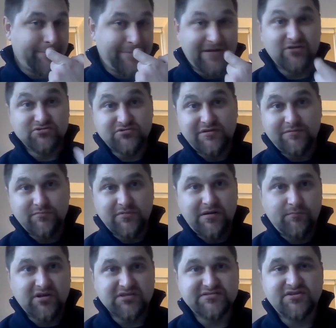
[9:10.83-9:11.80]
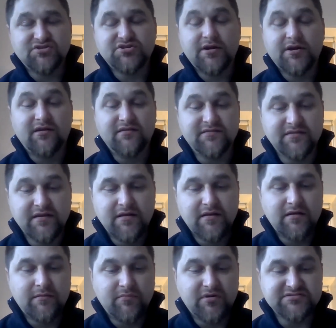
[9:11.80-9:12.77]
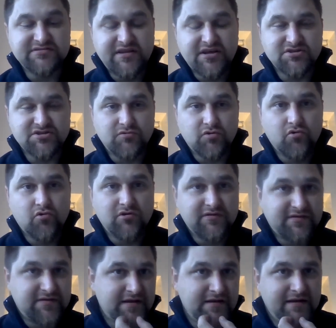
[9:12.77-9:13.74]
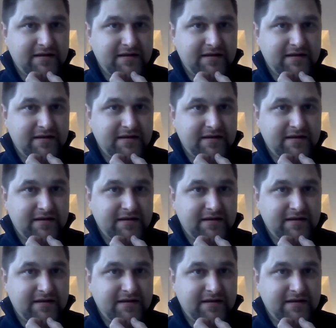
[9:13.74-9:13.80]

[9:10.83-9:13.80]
but also in Boston trials, Boston National Courts,